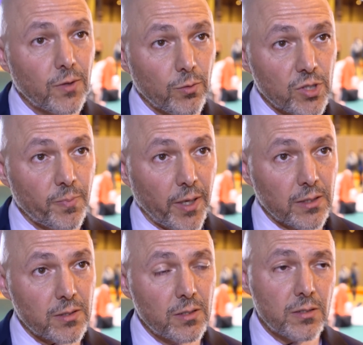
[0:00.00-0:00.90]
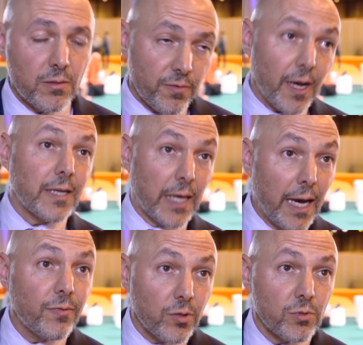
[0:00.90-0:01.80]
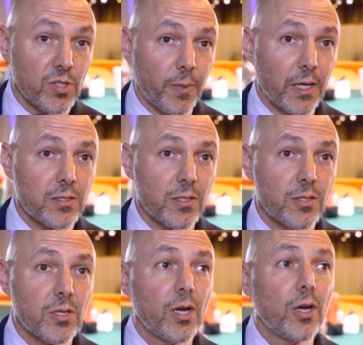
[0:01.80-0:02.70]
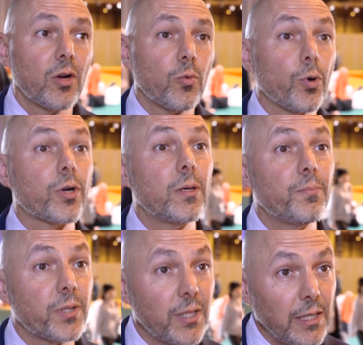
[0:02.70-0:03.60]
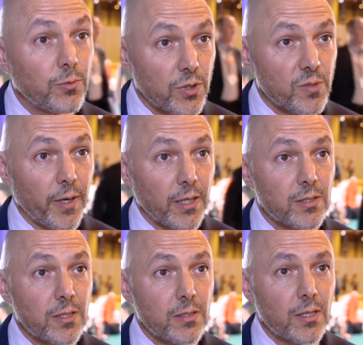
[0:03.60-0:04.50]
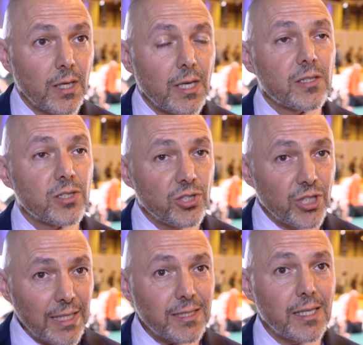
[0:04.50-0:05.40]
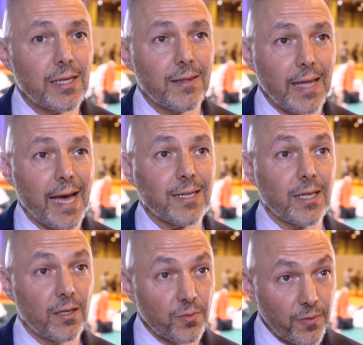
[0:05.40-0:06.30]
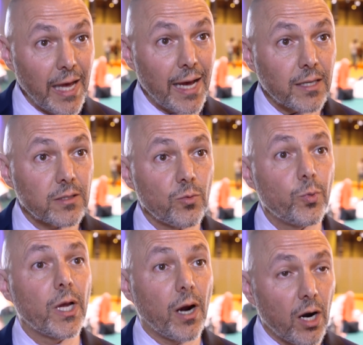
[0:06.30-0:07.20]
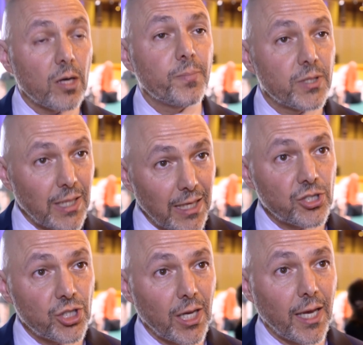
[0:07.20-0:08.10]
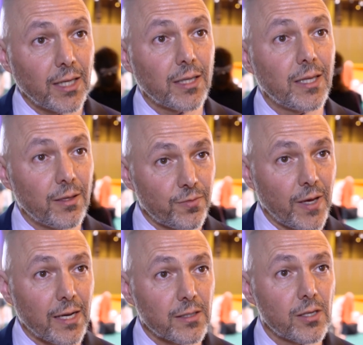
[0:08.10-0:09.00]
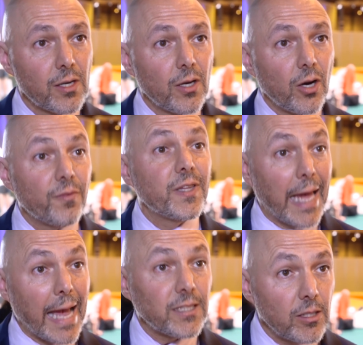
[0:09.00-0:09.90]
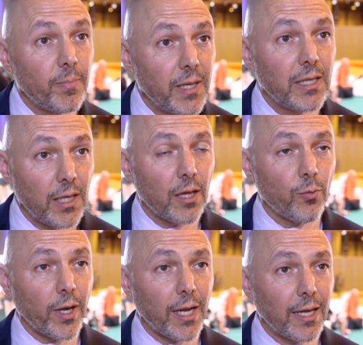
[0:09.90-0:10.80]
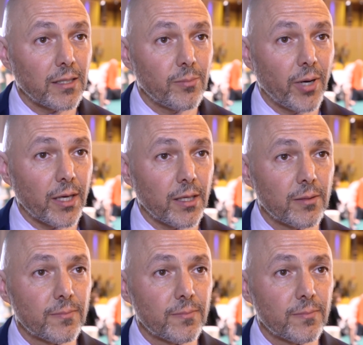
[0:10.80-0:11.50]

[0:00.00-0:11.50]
of the responses, in fact half the responses, were complete responses, suggesting that in fact we are potentiating the effect of the anti-PD-L1 antibody.